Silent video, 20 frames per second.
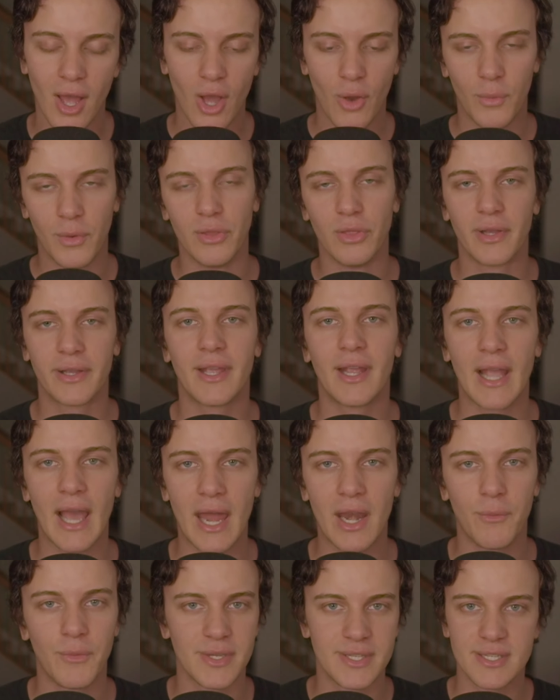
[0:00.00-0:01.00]
When looking at
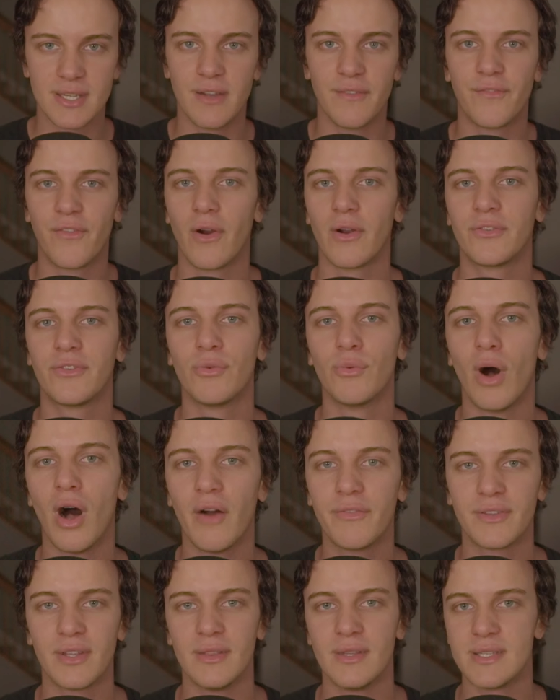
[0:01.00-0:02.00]
it, we see it far too
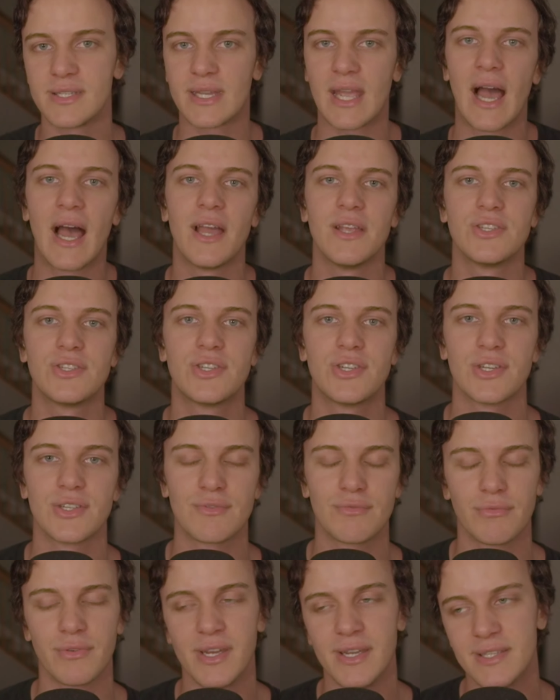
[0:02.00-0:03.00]
often. These guys just
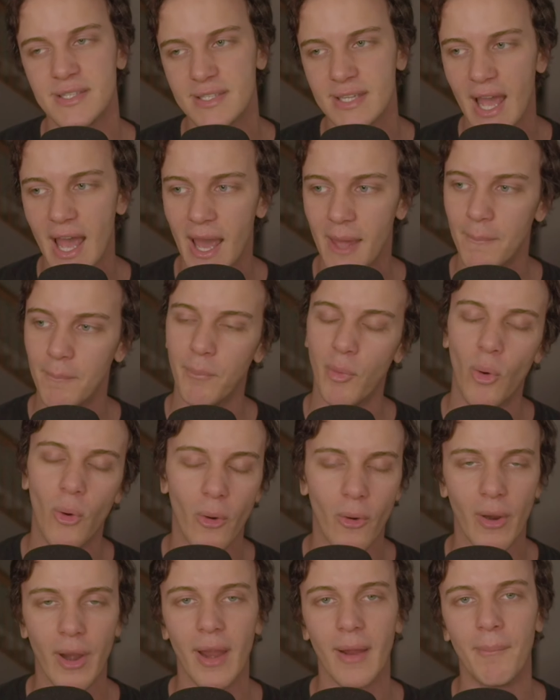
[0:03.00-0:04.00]
reset,
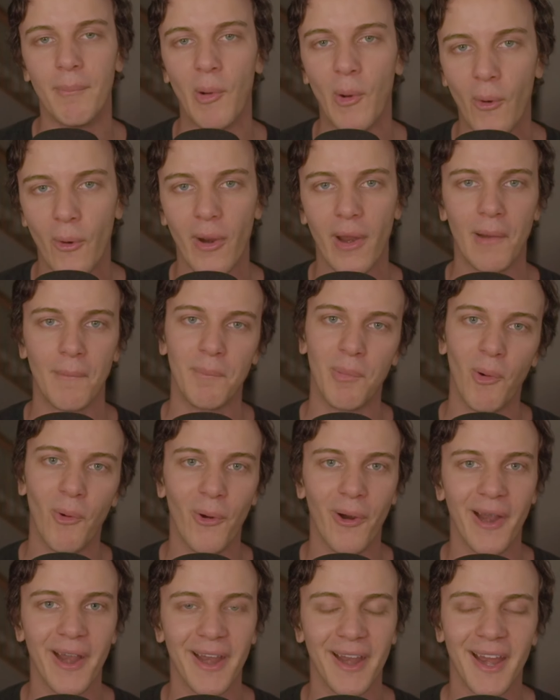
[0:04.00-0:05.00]
boring, boring,
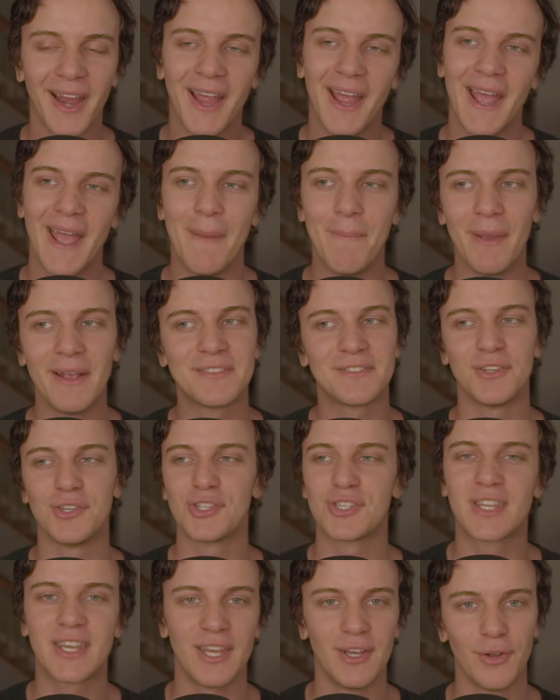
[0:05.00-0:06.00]
boring, and basically
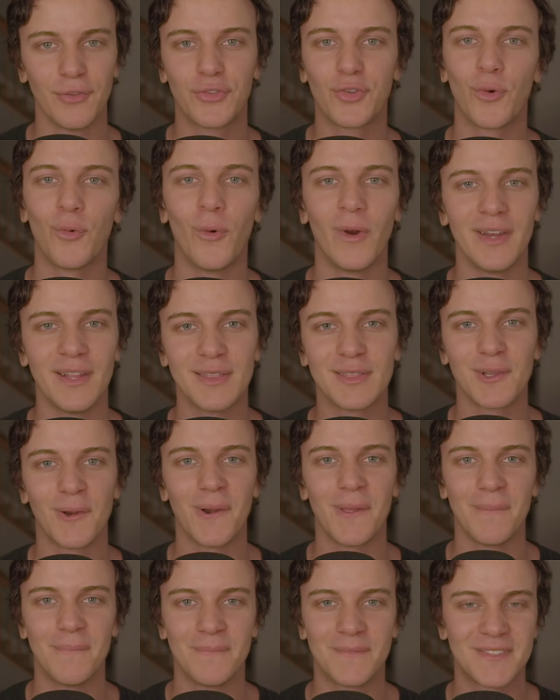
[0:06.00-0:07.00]
just kill 20,
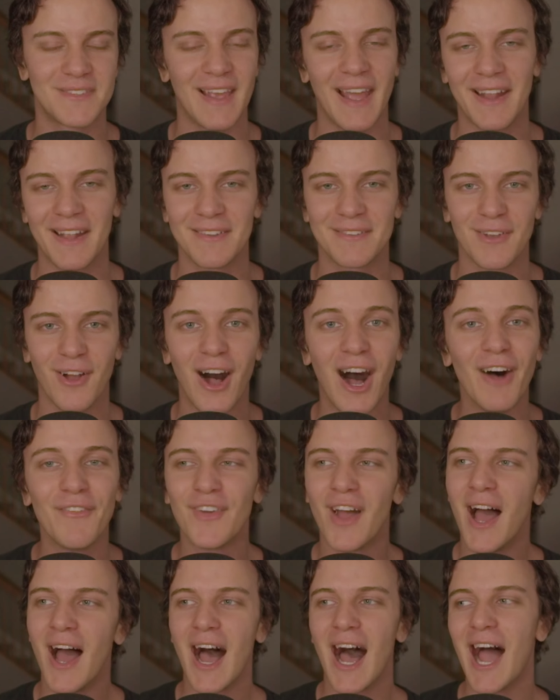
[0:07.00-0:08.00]
30 seconds
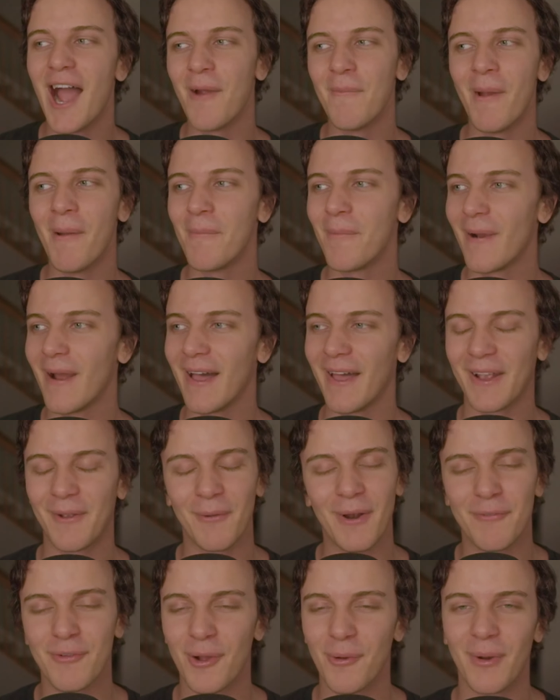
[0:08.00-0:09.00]
off. I remember I, like
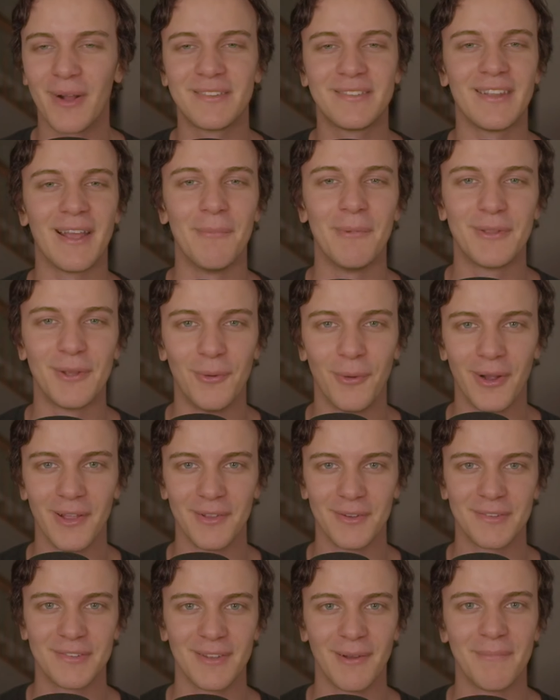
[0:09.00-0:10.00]
whenever I watch the Edmonton
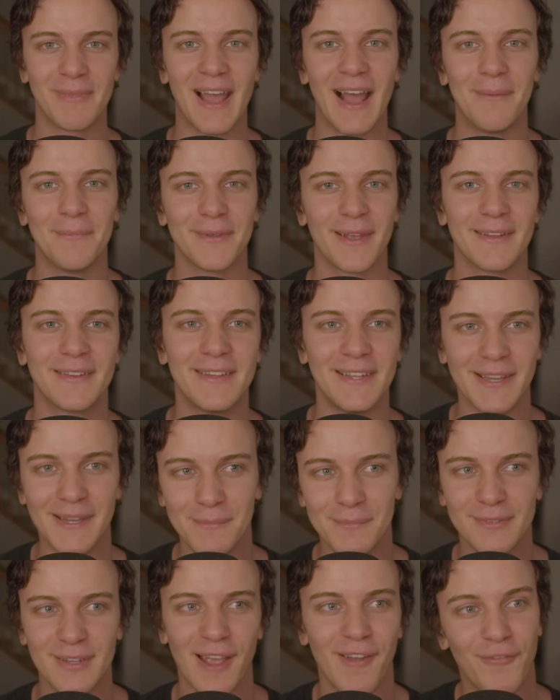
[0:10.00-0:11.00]
Oilers, sometimes like
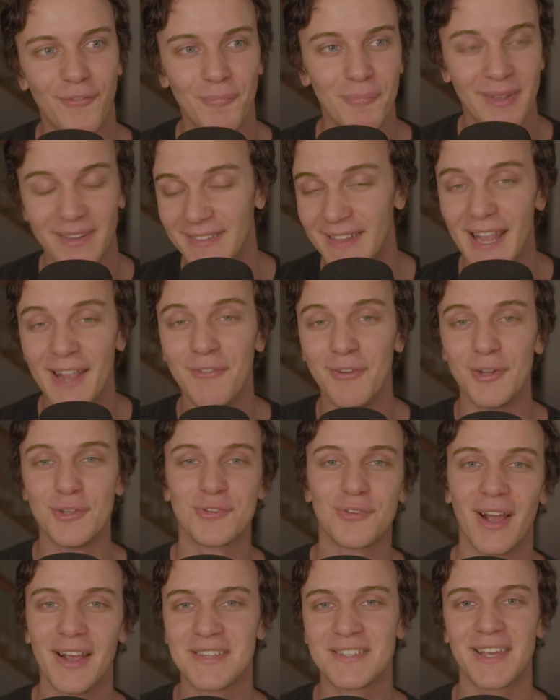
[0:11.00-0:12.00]
teams, if McDavid and
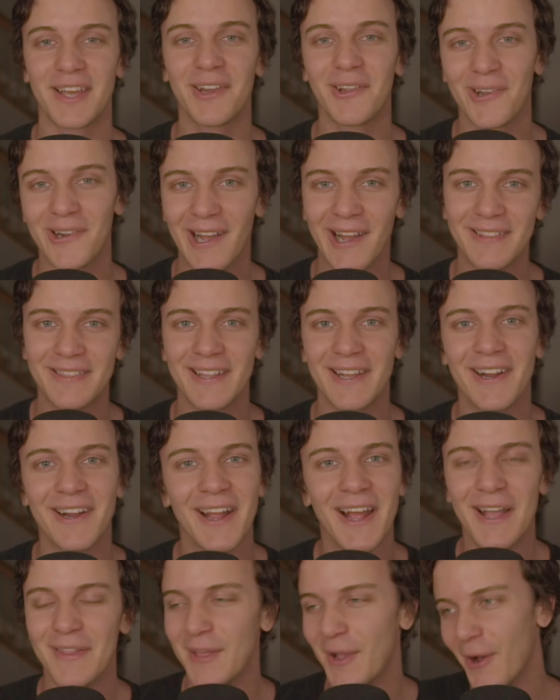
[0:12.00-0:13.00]
Draisaitl are out there,
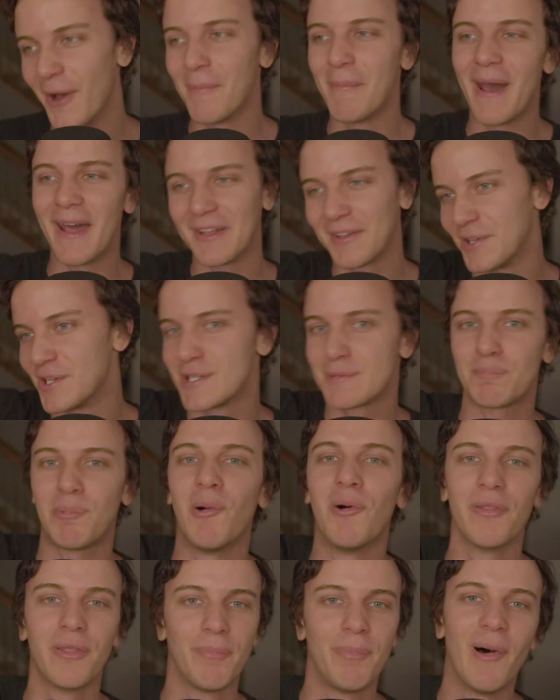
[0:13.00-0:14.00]
they automatically just
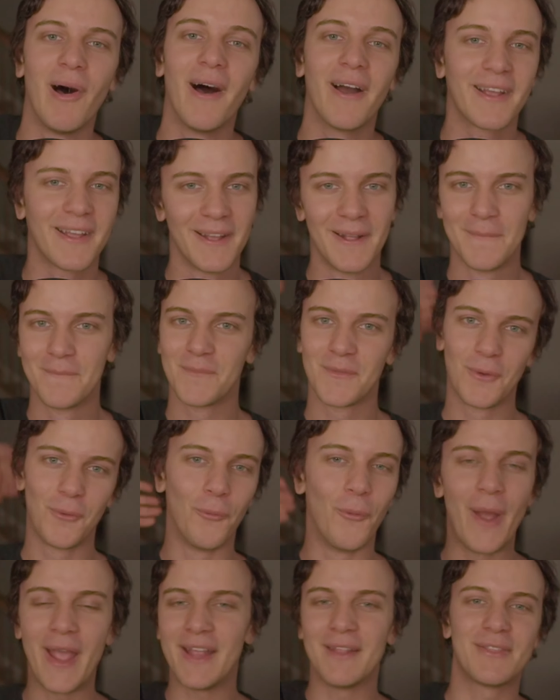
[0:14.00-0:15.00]
pull the puck
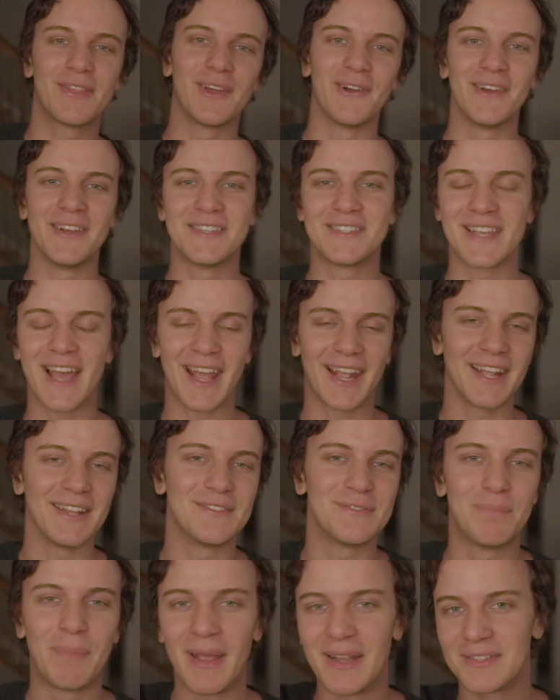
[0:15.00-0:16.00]
wait 30
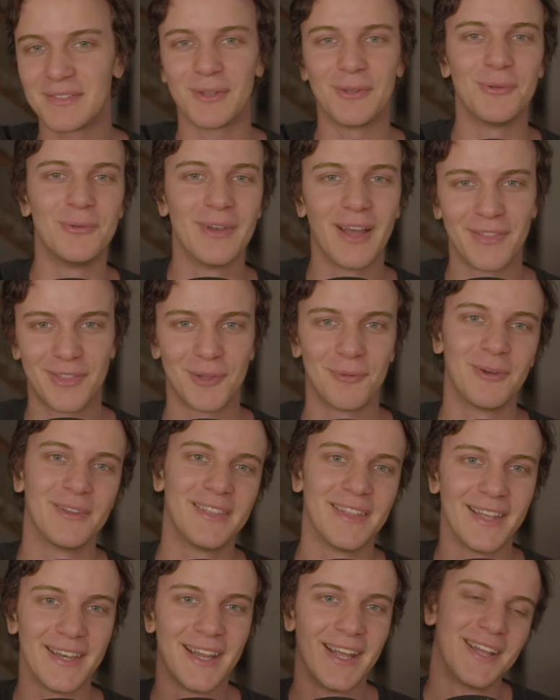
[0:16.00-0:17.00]
seconds, basically do nothing with
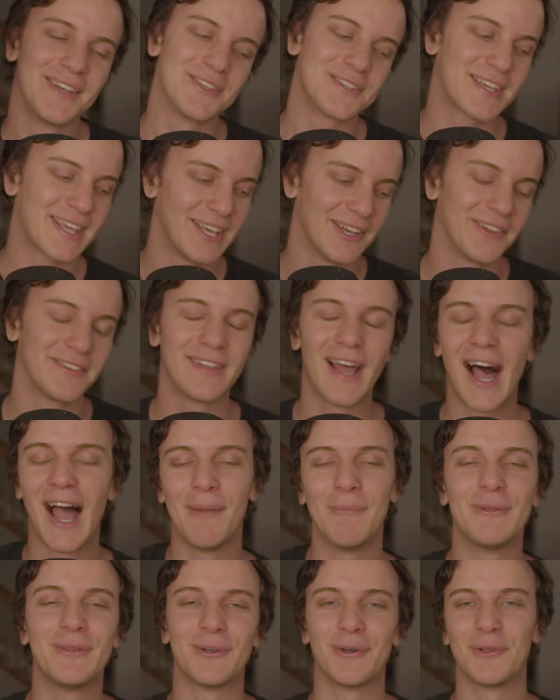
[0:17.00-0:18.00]
it, just kill
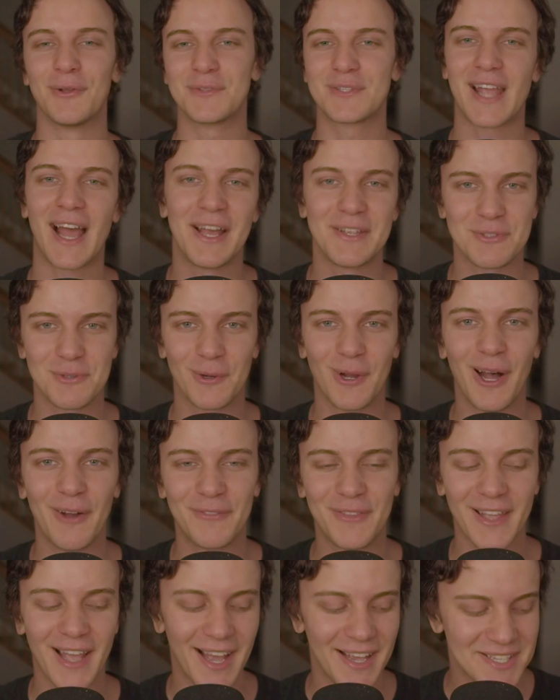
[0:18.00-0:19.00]
time until those guys are off
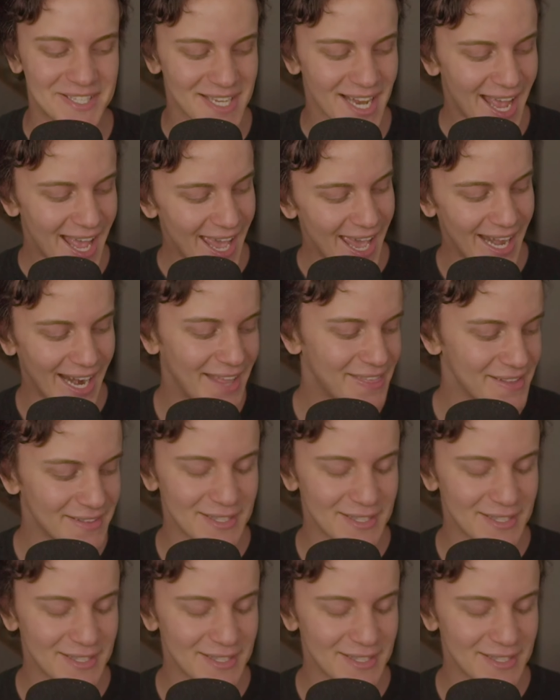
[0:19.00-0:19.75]
the ice. And I think